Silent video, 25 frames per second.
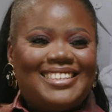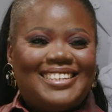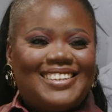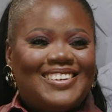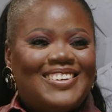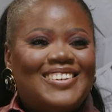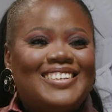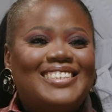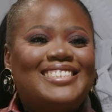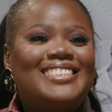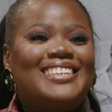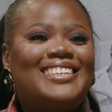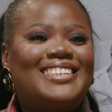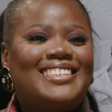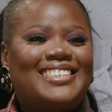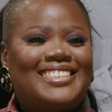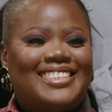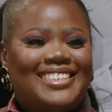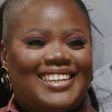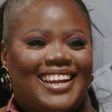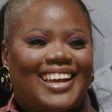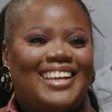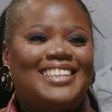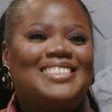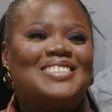cushioned
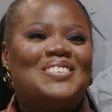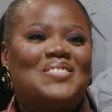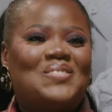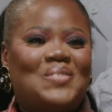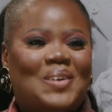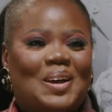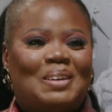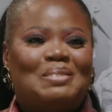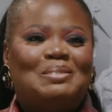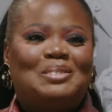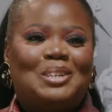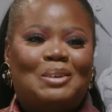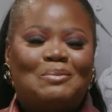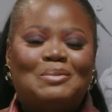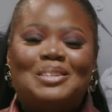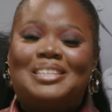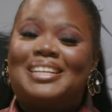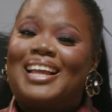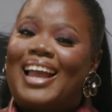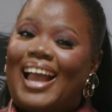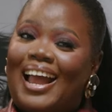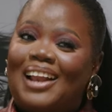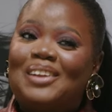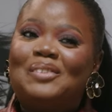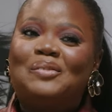9-to-5 job,
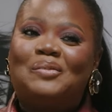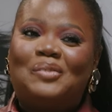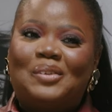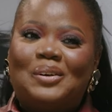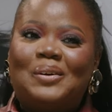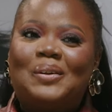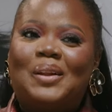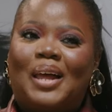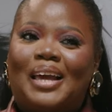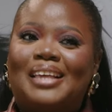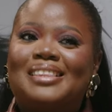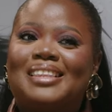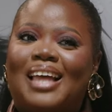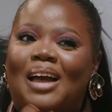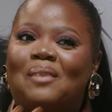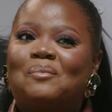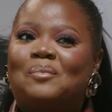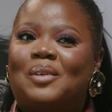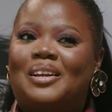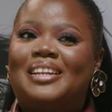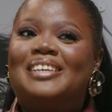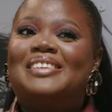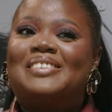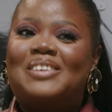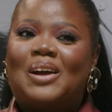it can feel like that
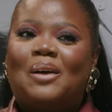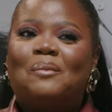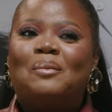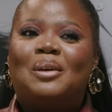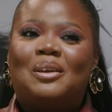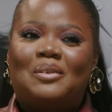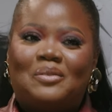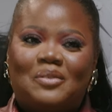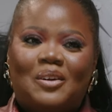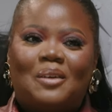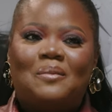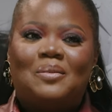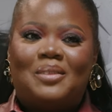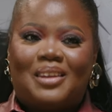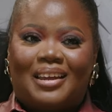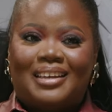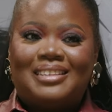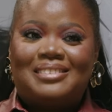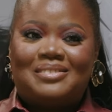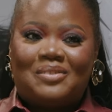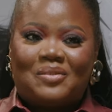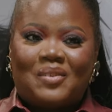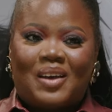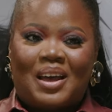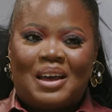money's coming from
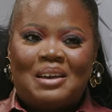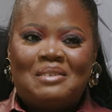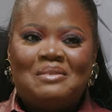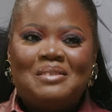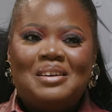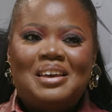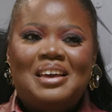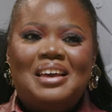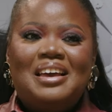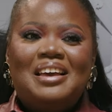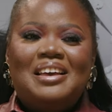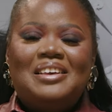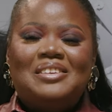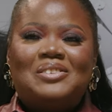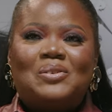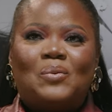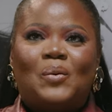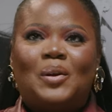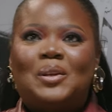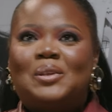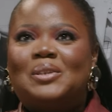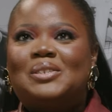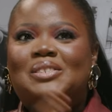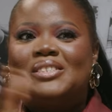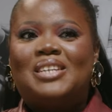9 to 5. Yeah. So
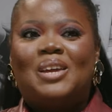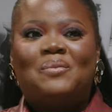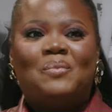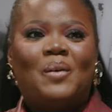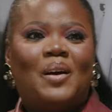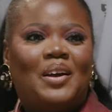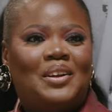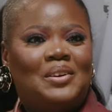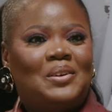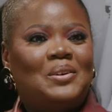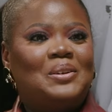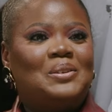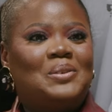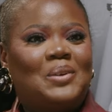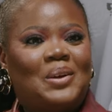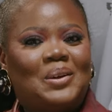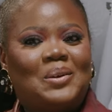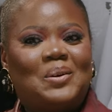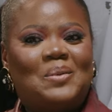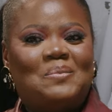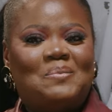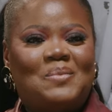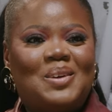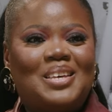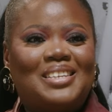when you step out and you're doing
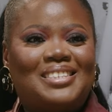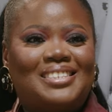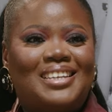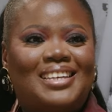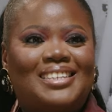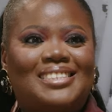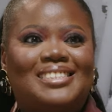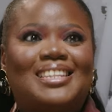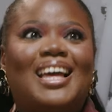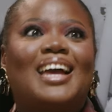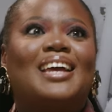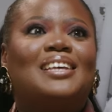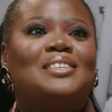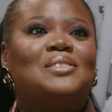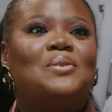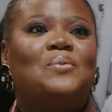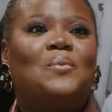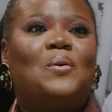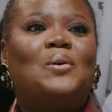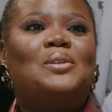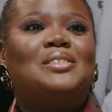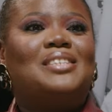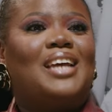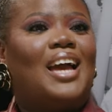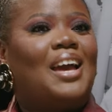your business, that is the
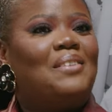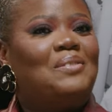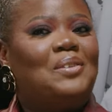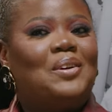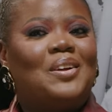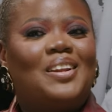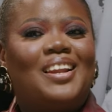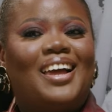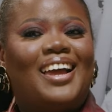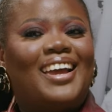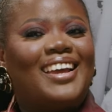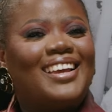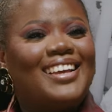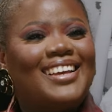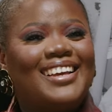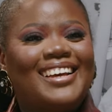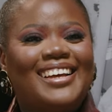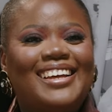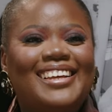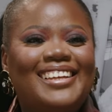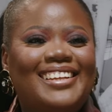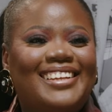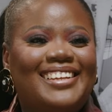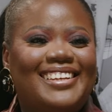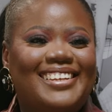one time you're like,
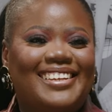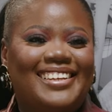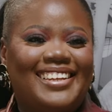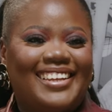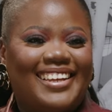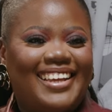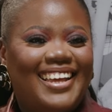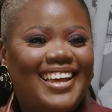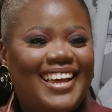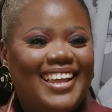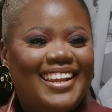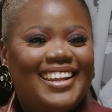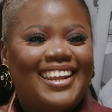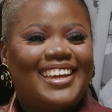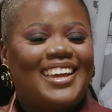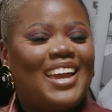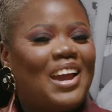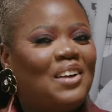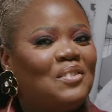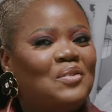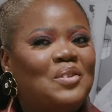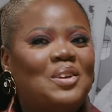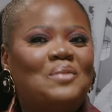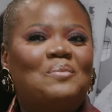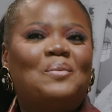like
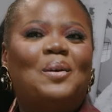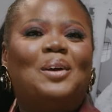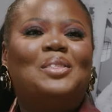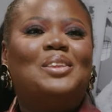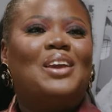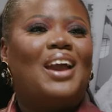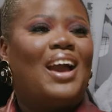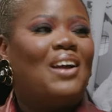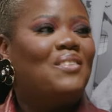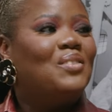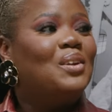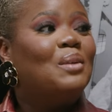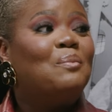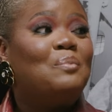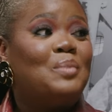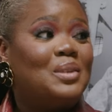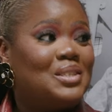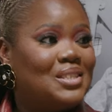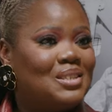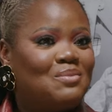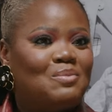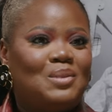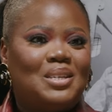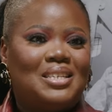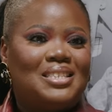every month you're having a
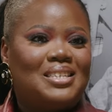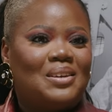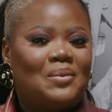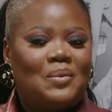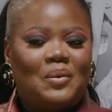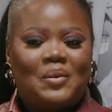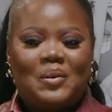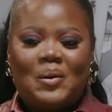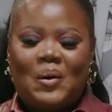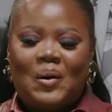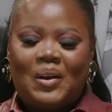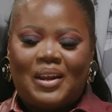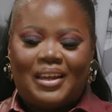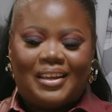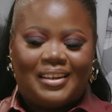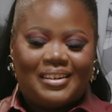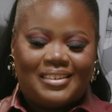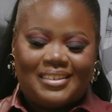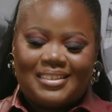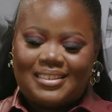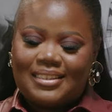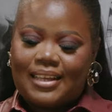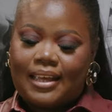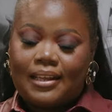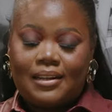business meeting with God and you're
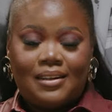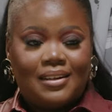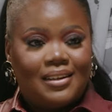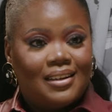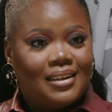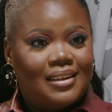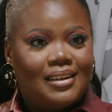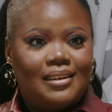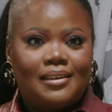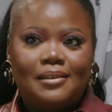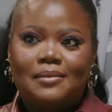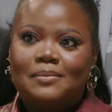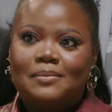just like, look,